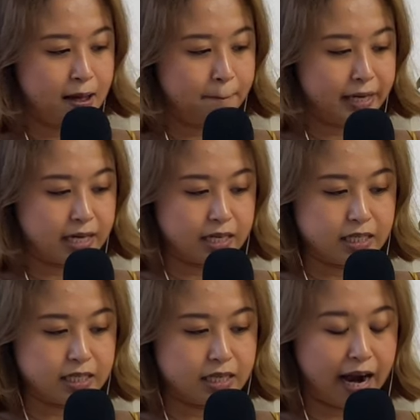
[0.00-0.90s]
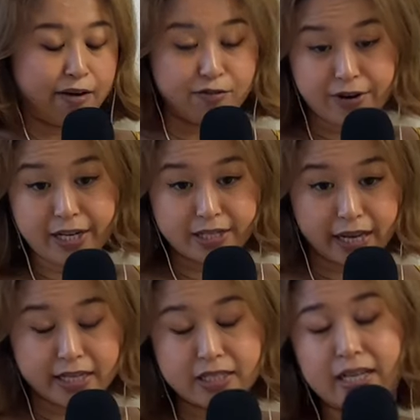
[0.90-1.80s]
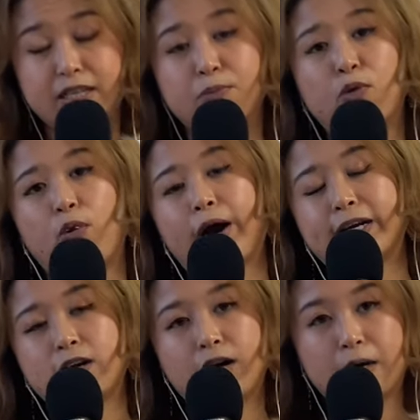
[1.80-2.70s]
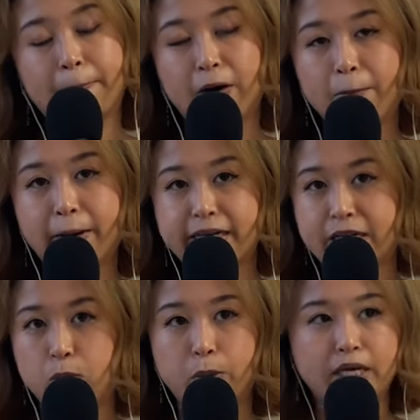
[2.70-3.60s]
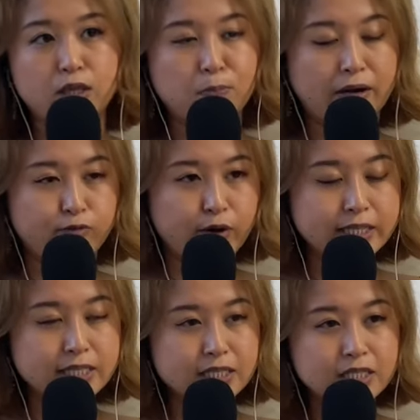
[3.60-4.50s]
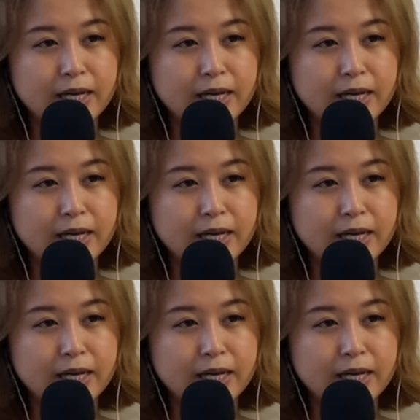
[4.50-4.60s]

because I realized that the more I talk about money with my friends